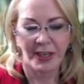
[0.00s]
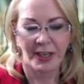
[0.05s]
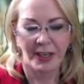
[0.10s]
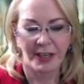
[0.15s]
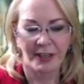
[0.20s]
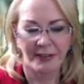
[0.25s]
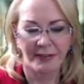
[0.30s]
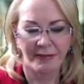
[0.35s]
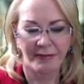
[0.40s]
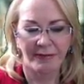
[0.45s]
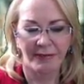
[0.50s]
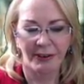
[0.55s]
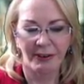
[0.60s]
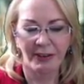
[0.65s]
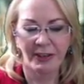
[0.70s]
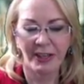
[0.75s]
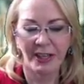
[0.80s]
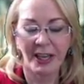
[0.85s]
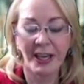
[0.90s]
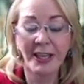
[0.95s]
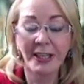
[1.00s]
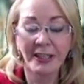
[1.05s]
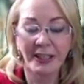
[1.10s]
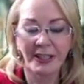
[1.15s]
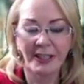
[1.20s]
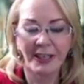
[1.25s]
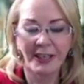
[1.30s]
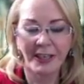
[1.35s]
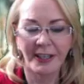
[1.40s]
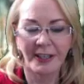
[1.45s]
it's very
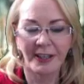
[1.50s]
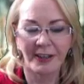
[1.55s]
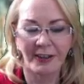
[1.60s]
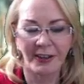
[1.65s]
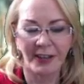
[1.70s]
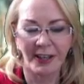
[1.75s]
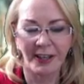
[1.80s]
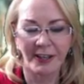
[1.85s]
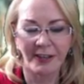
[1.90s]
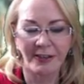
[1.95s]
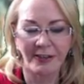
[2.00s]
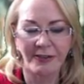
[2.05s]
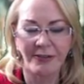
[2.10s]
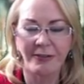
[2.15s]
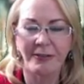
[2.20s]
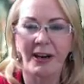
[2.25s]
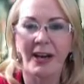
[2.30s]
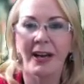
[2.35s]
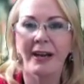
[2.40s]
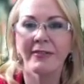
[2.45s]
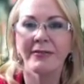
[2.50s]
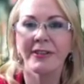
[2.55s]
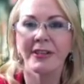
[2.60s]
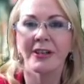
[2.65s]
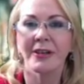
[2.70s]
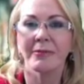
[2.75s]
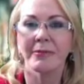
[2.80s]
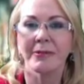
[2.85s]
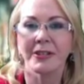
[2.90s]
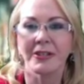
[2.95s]
likely that you'll have
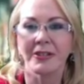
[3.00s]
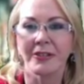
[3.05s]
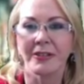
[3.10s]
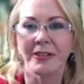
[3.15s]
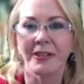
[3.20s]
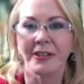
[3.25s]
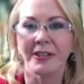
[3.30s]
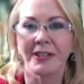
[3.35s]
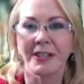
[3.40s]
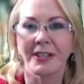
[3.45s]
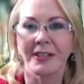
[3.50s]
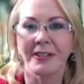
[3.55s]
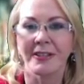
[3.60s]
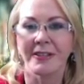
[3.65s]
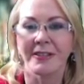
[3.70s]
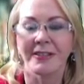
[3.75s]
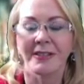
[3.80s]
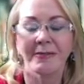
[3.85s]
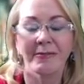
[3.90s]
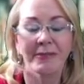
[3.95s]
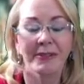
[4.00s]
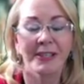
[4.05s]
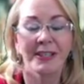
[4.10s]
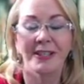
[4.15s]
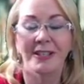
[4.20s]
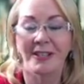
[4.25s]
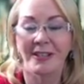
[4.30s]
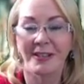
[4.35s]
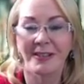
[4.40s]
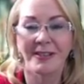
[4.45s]
the opportunity to
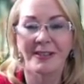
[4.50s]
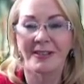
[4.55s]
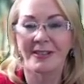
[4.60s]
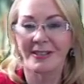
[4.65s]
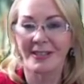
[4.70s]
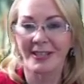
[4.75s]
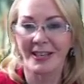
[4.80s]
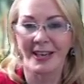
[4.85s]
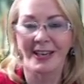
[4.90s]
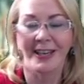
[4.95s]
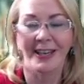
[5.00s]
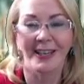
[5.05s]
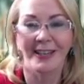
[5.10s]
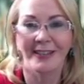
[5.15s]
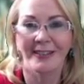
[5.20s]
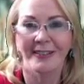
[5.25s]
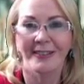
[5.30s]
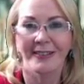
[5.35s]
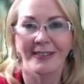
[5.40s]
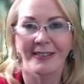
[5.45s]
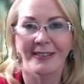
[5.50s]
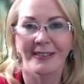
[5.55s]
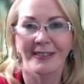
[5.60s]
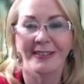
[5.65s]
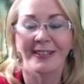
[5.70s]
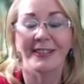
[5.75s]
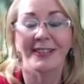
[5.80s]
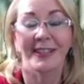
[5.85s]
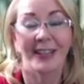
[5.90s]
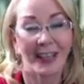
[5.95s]
simply just say
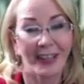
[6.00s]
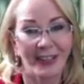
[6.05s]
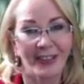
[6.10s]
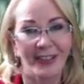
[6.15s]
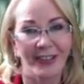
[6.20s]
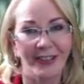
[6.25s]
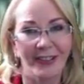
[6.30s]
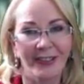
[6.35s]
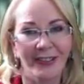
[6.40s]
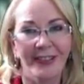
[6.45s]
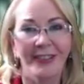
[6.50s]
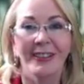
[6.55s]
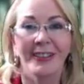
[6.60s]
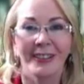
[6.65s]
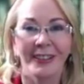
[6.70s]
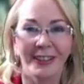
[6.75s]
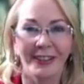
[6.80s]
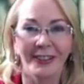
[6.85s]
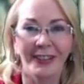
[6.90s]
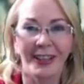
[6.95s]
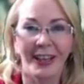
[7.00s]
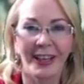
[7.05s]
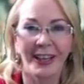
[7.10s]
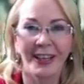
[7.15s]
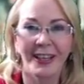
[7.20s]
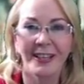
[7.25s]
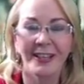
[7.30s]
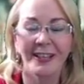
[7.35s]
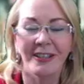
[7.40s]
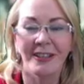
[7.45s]
thank you,
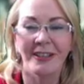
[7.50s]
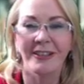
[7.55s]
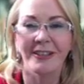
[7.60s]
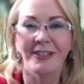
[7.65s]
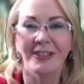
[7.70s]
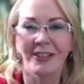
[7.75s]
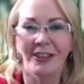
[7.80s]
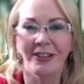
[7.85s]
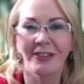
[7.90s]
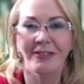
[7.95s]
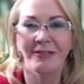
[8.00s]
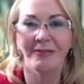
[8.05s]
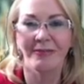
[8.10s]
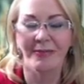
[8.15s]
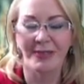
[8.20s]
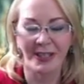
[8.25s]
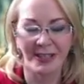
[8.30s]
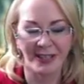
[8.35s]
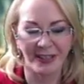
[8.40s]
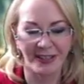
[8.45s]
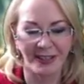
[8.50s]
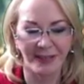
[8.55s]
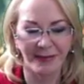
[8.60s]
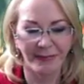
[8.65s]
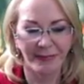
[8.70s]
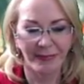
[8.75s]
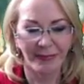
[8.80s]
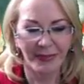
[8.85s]
okay? Don't miss it.